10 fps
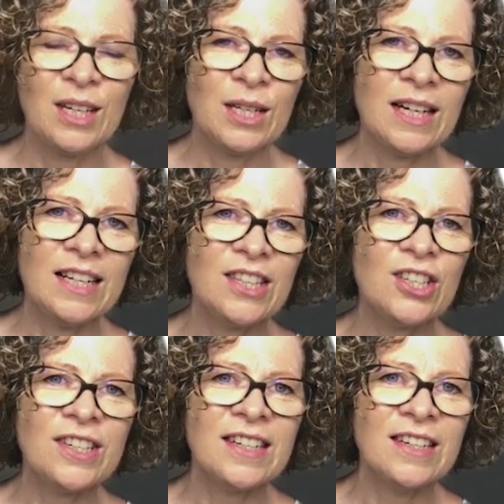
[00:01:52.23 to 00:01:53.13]
Let's
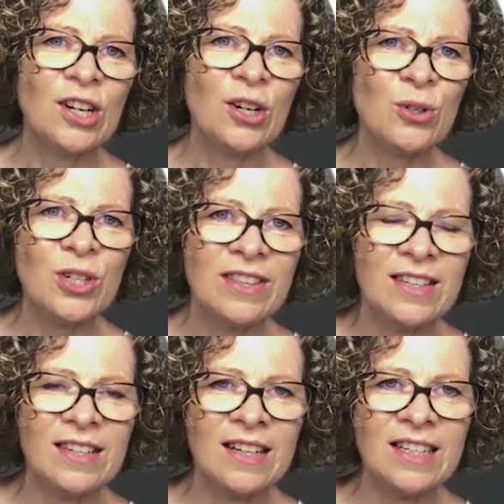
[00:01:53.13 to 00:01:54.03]
just indulge in
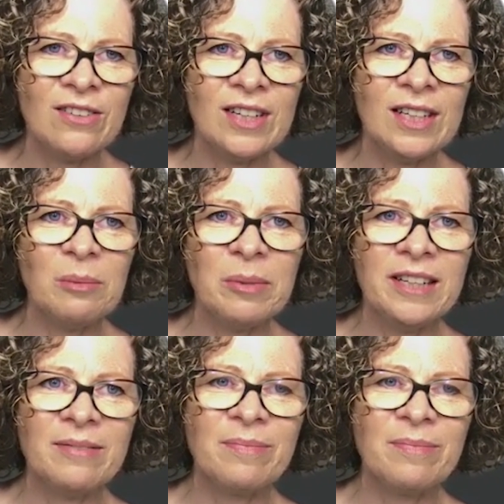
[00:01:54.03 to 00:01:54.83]
this idea a little bit.